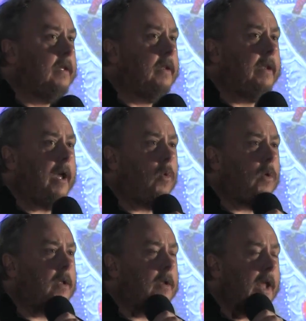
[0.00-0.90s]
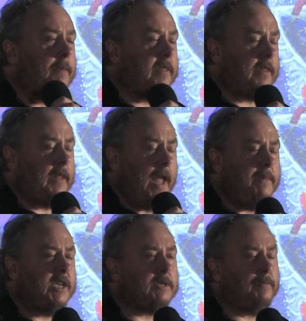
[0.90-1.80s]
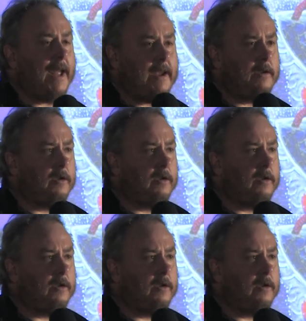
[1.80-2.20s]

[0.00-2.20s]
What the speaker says: Now, let me explain to